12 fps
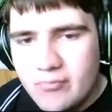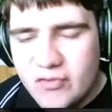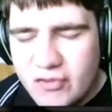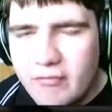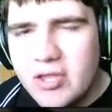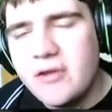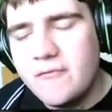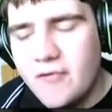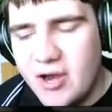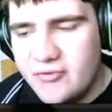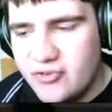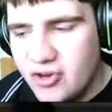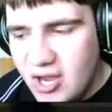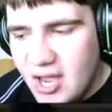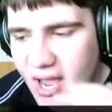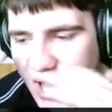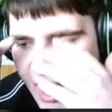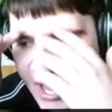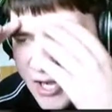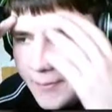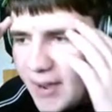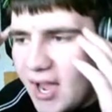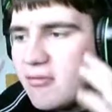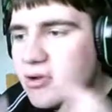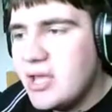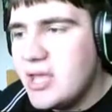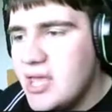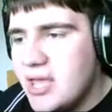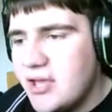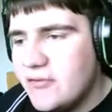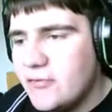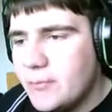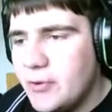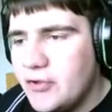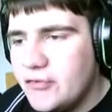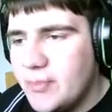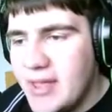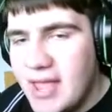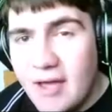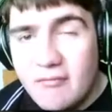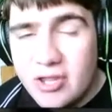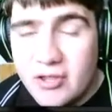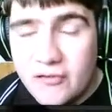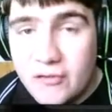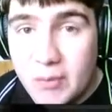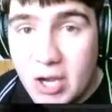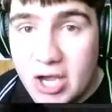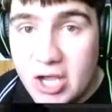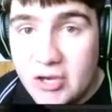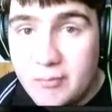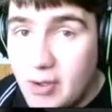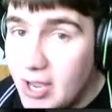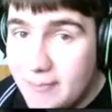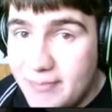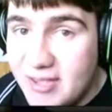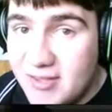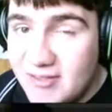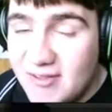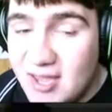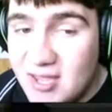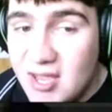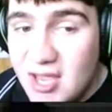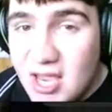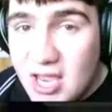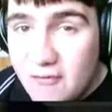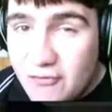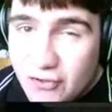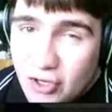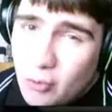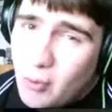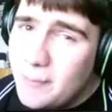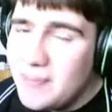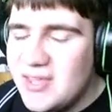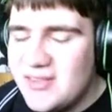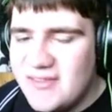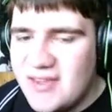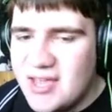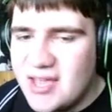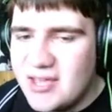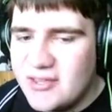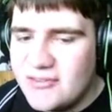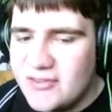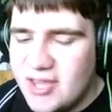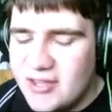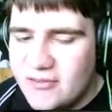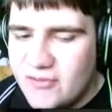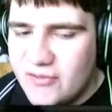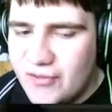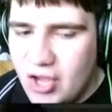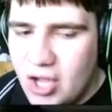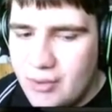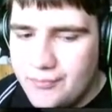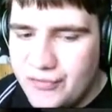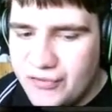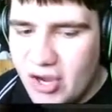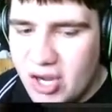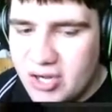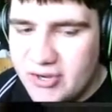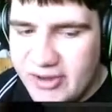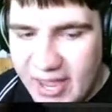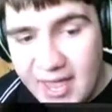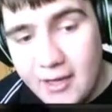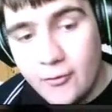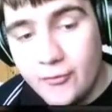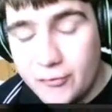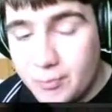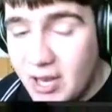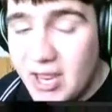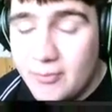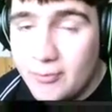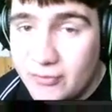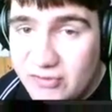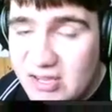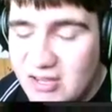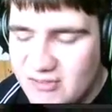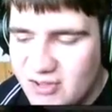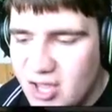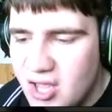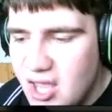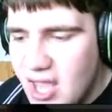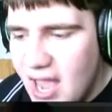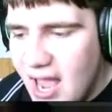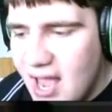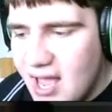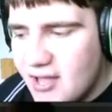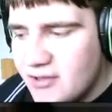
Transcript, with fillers: in French, and apparently it's supposed to be heavily inspired by PT. If you don't know what PT is, it's um, Silent Hill's playable teaser, and